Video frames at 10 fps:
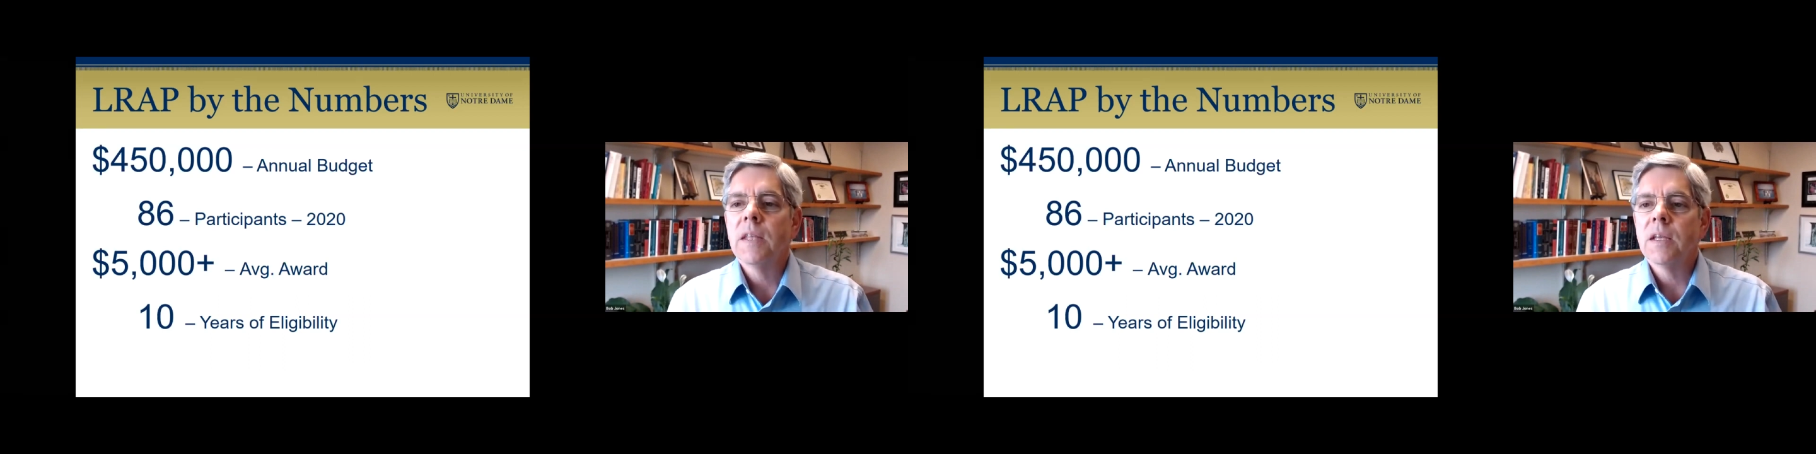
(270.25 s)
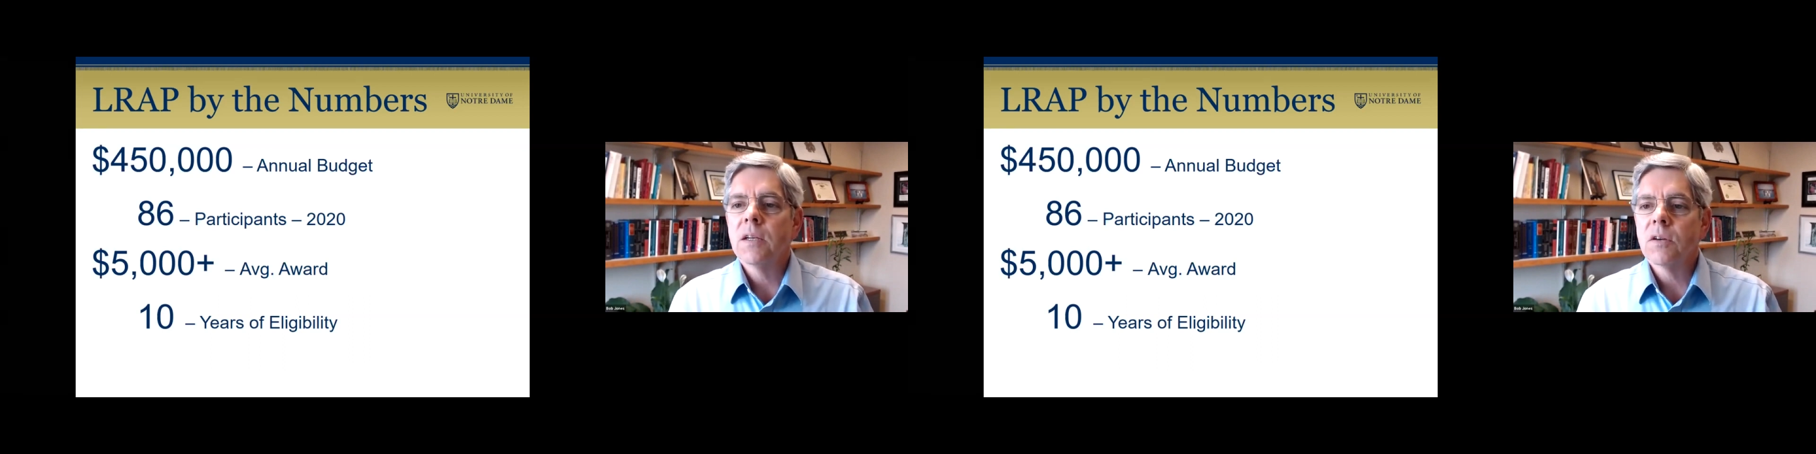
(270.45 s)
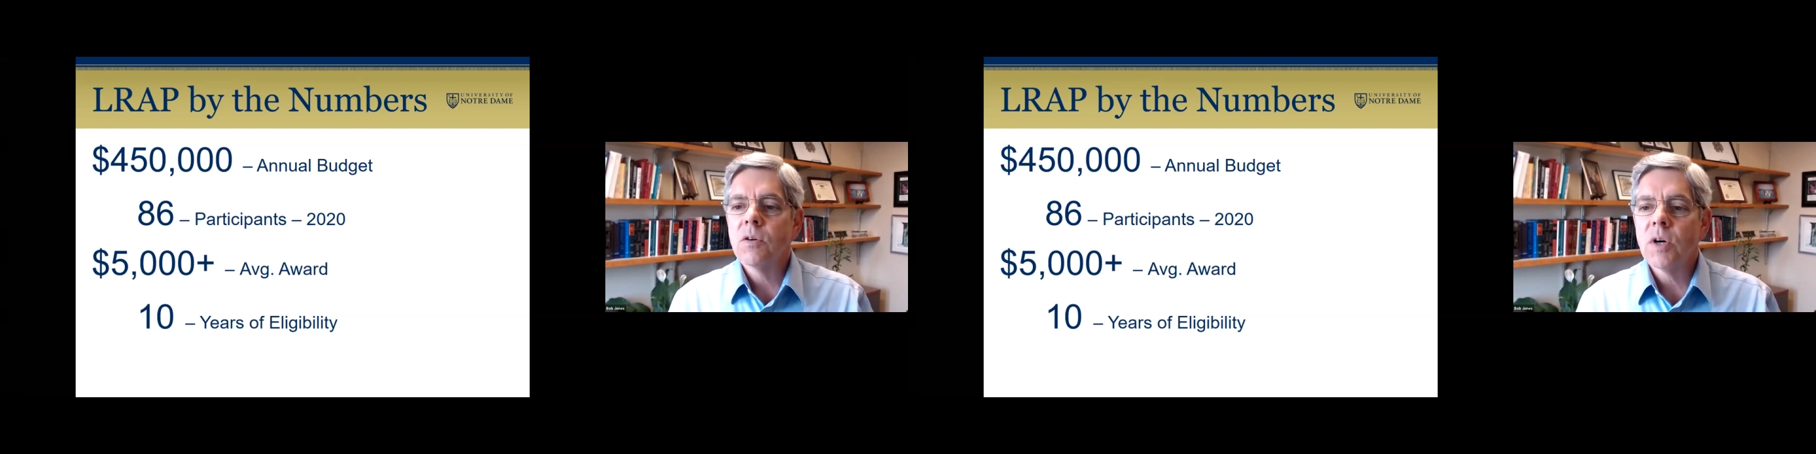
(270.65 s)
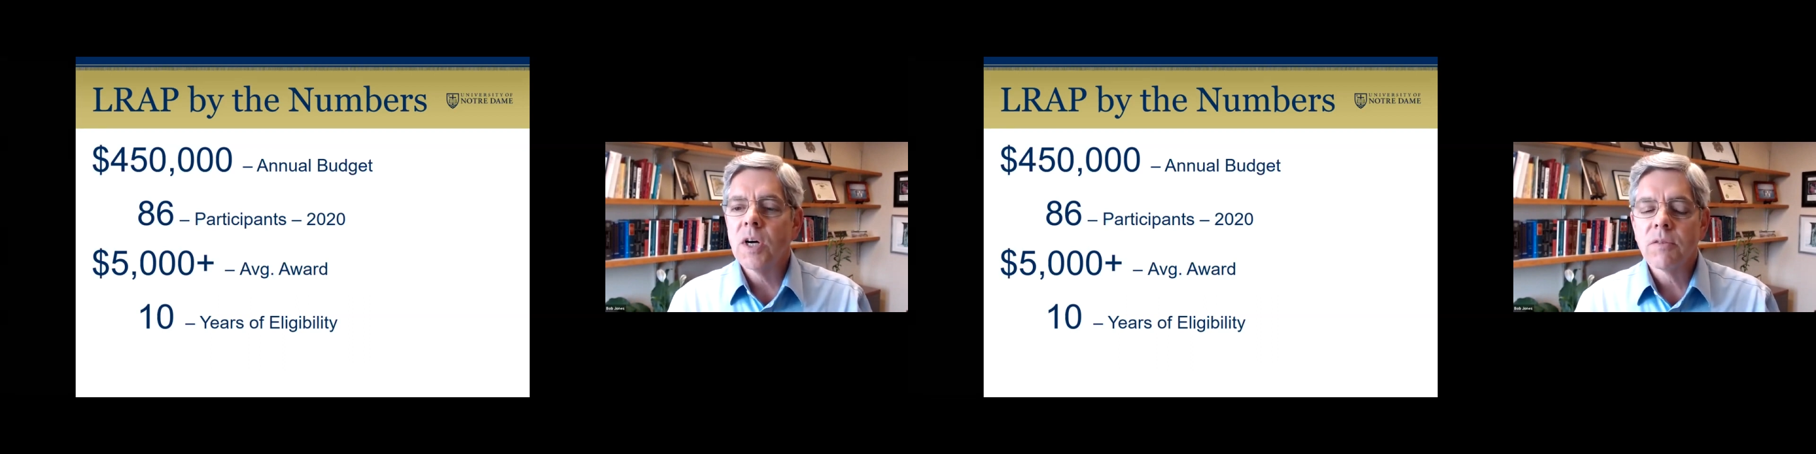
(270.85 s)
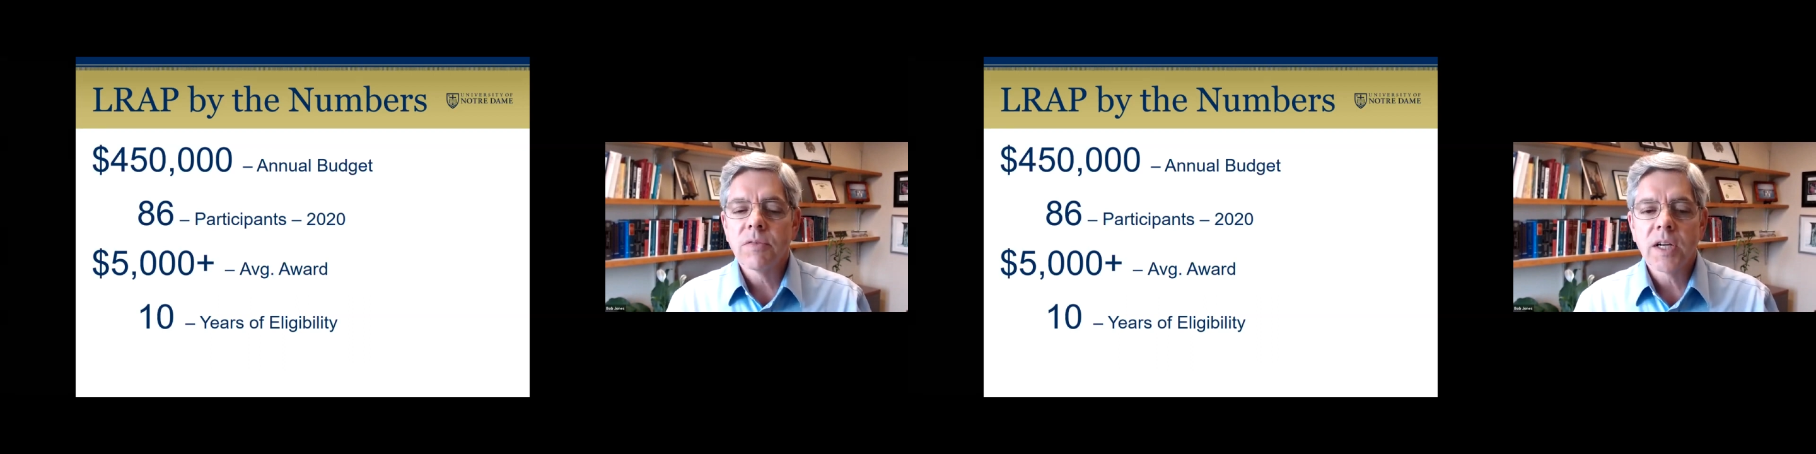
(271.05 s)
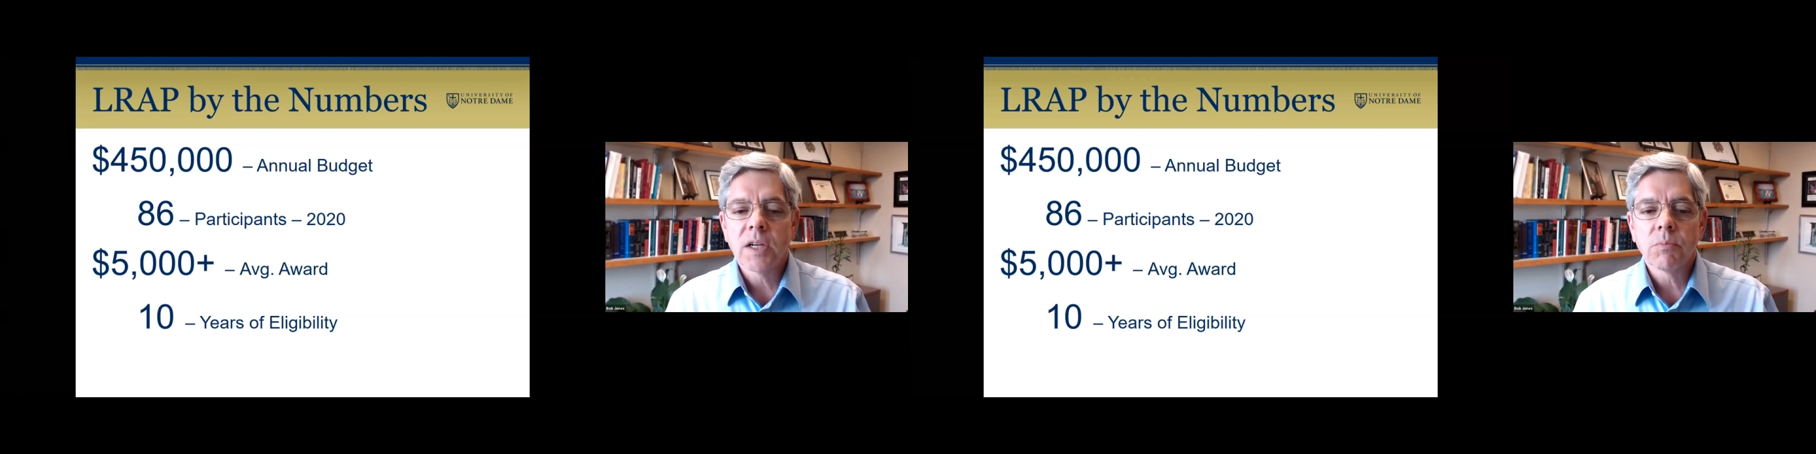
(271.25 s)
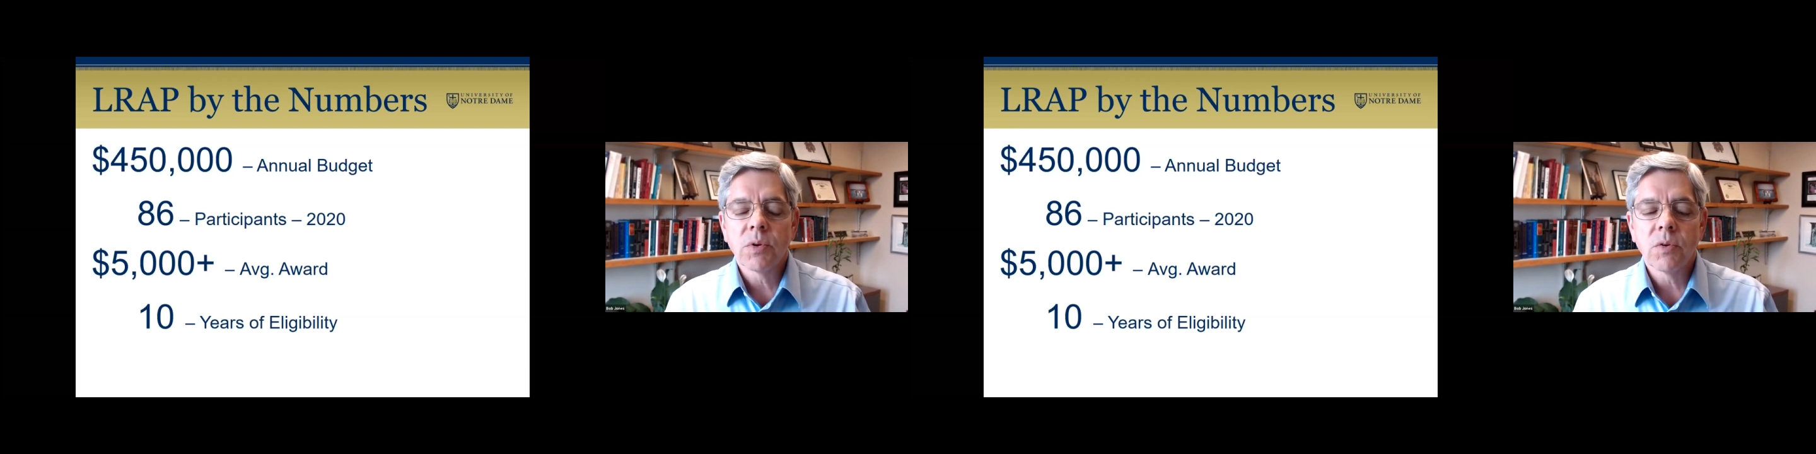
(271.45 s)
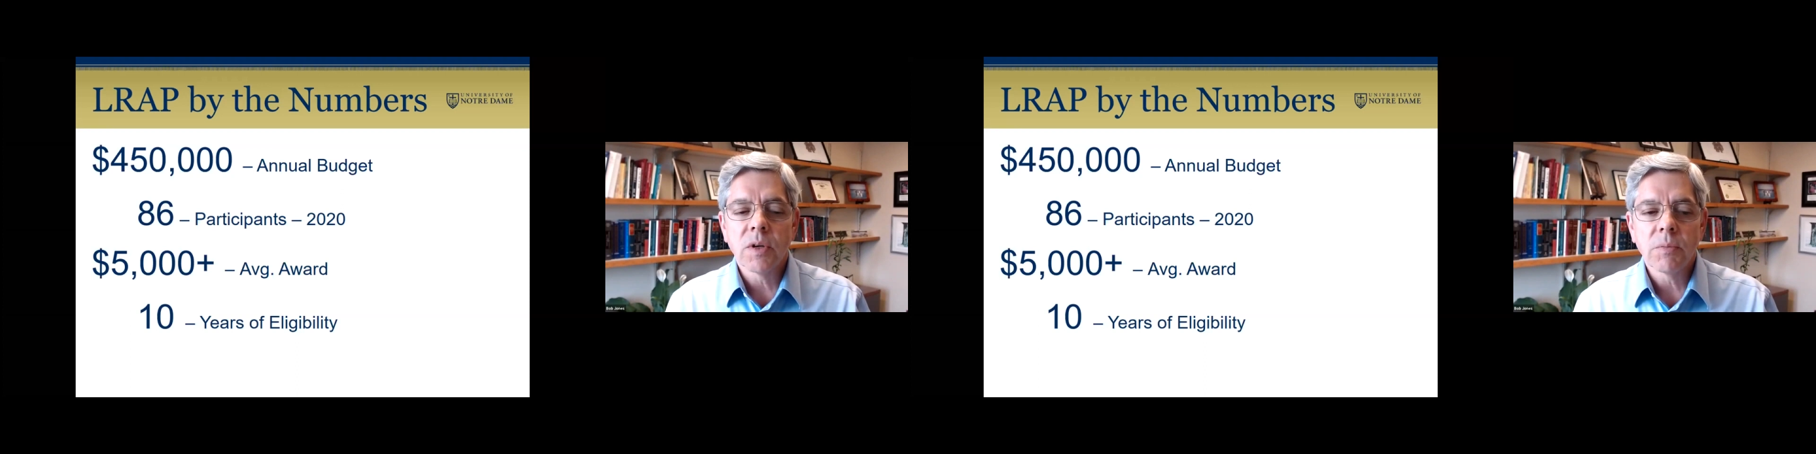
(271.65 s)
into qualifying
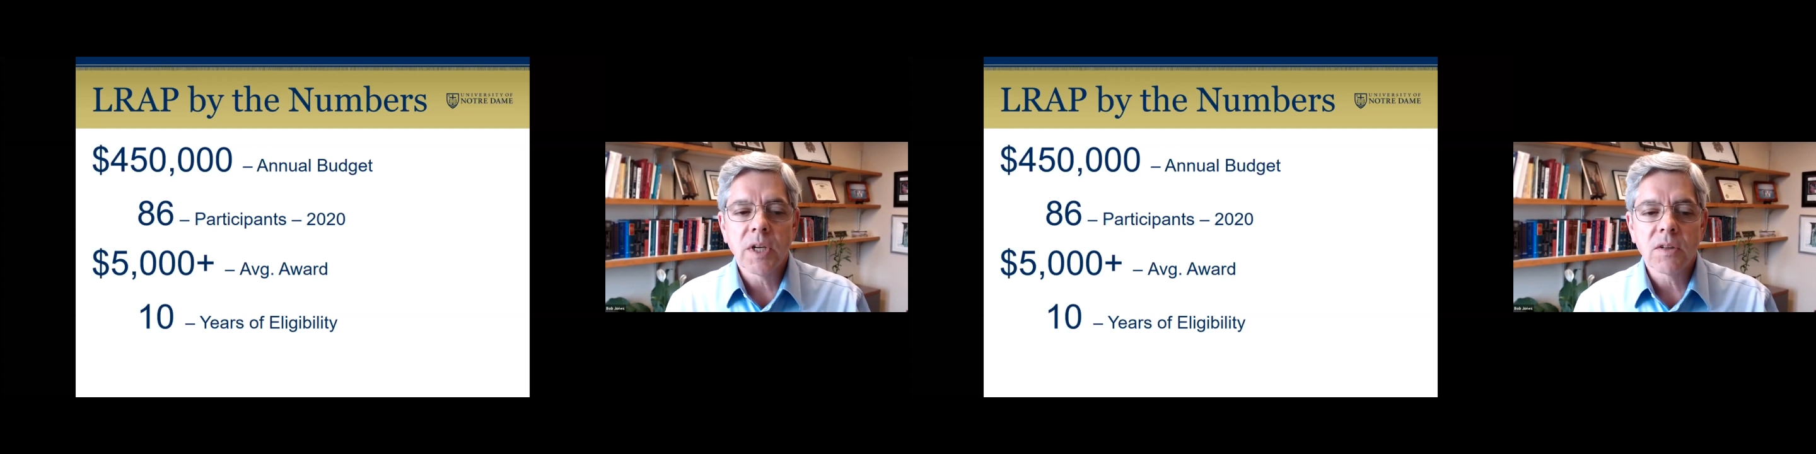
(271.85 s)
employment